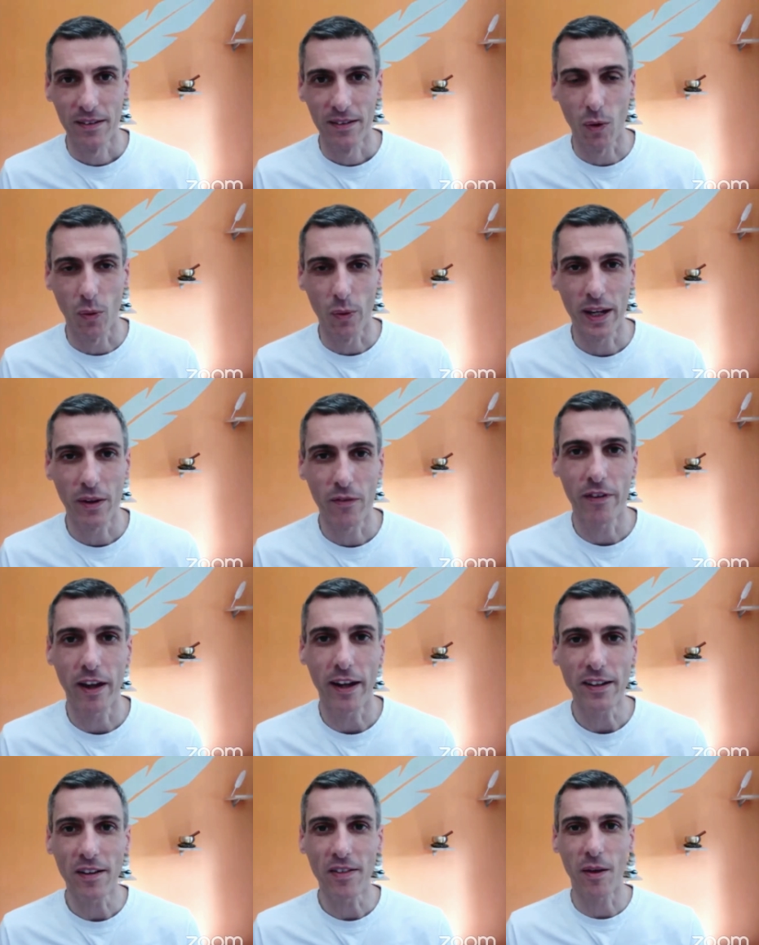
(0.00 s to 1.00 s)
So we
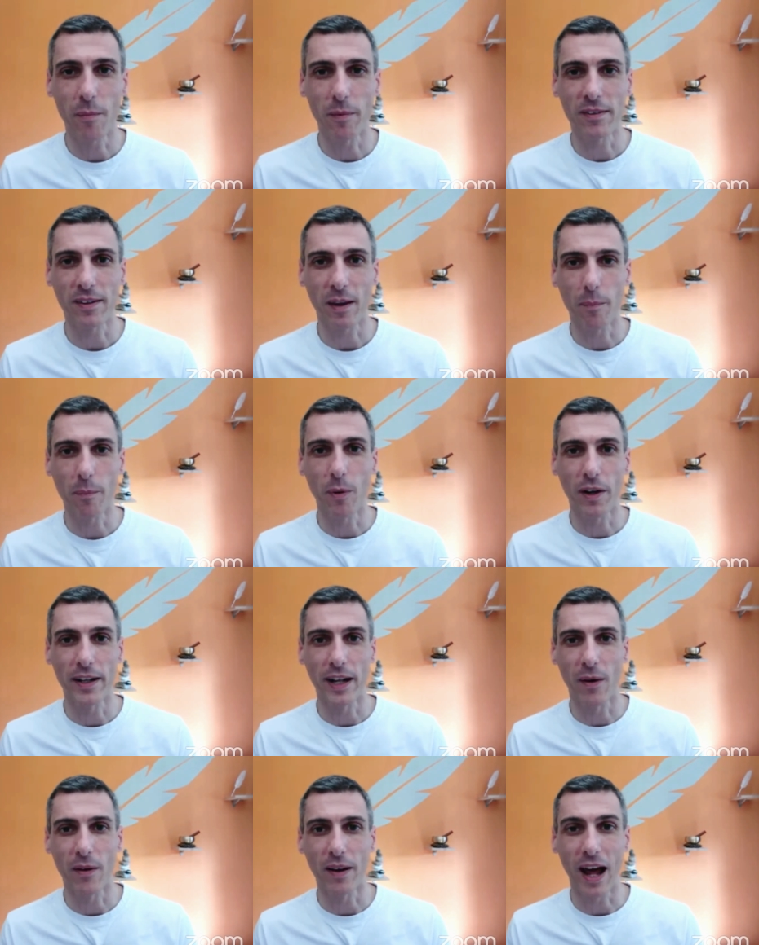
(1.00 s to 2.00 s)
invented them at some
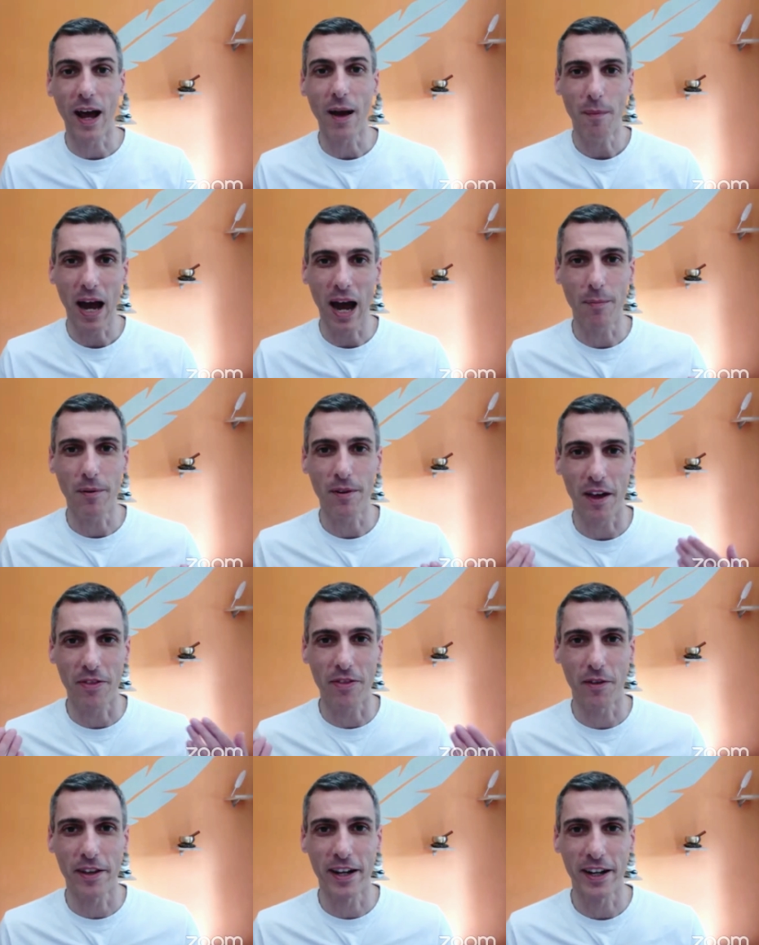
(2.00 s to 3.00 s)
point. I'm happy
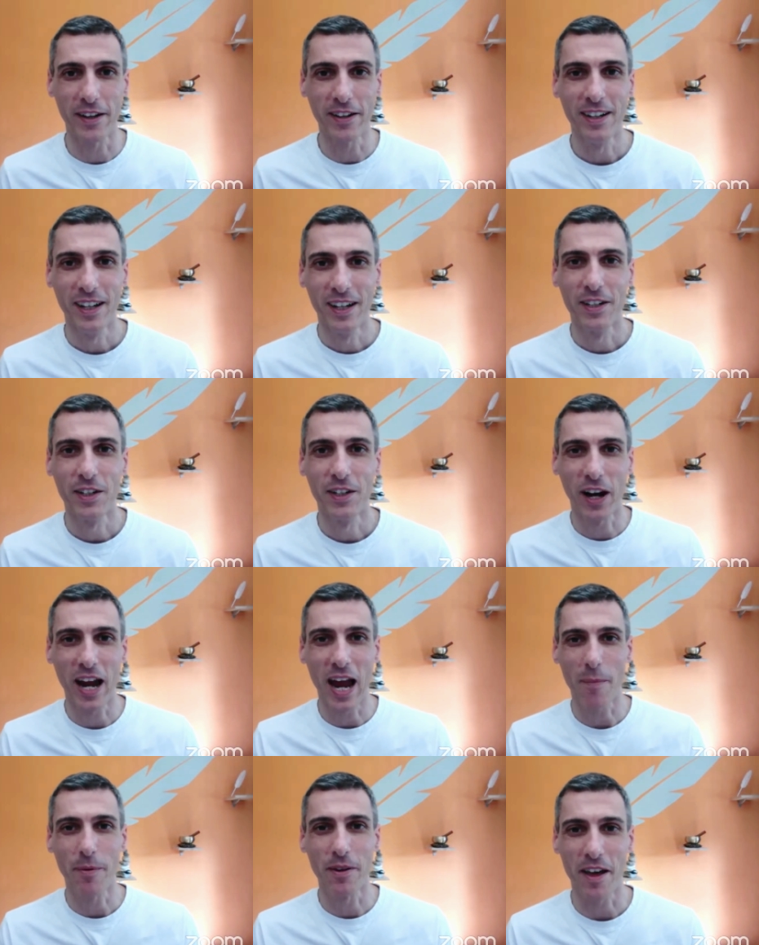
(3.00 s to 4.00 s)
that they're there. You're
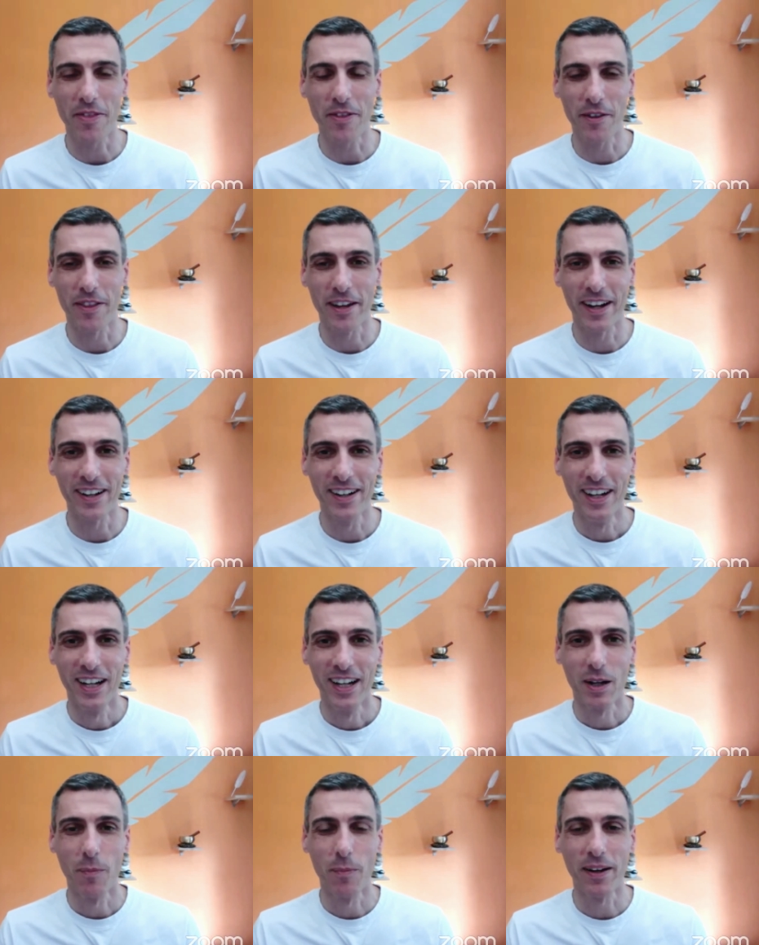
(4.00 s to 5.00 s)
happy that they're there.
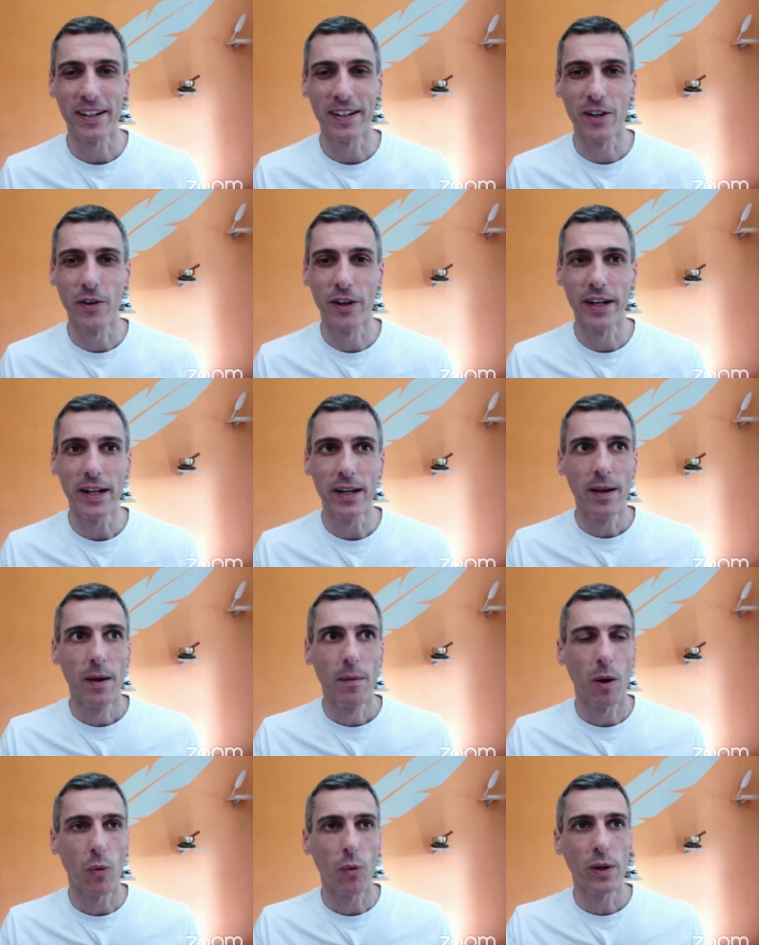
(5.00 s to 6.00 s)
Completely agree.
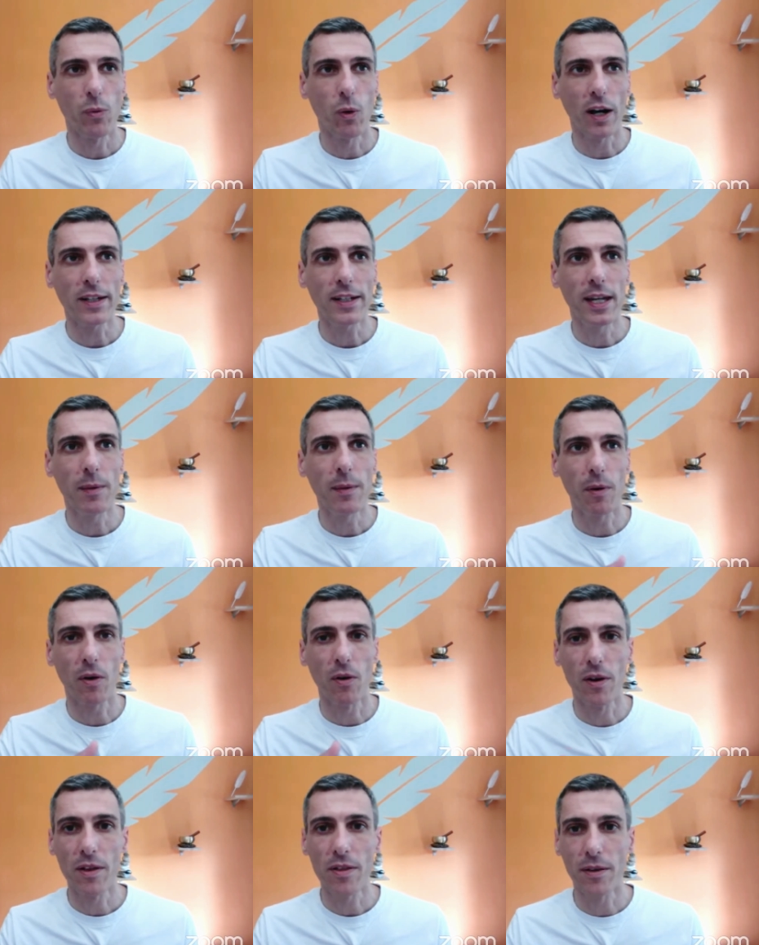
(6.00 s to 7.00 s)
But we want to keep
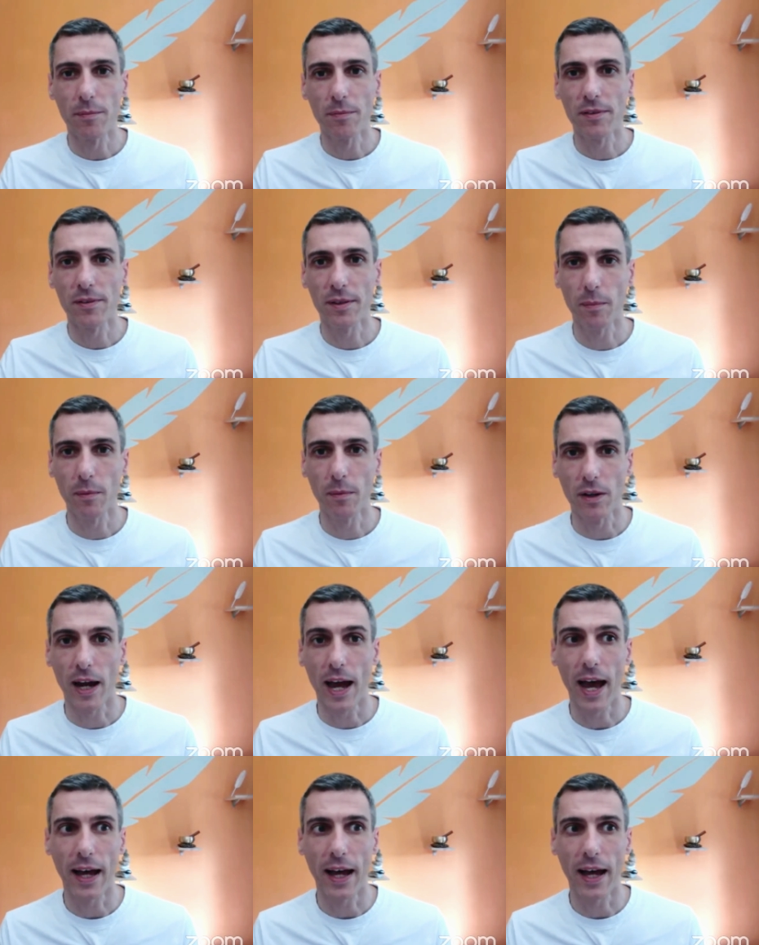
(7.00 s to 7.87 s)
our rhythms similar.